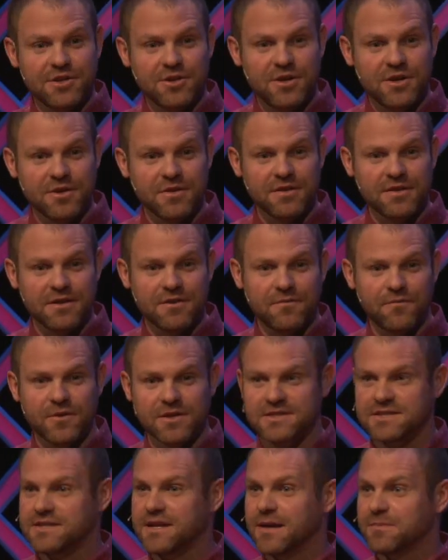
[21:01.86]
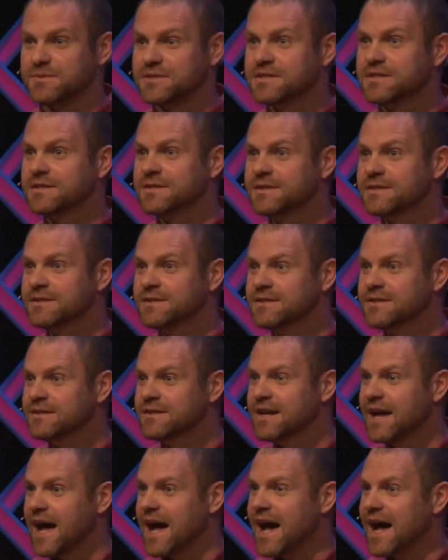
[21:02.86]
you hear the little footsteps.
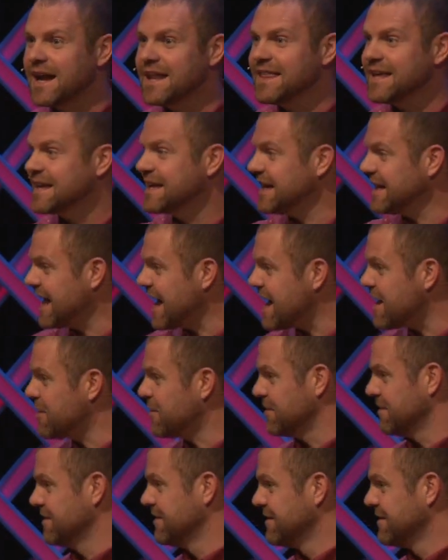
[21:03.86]
How do they get out?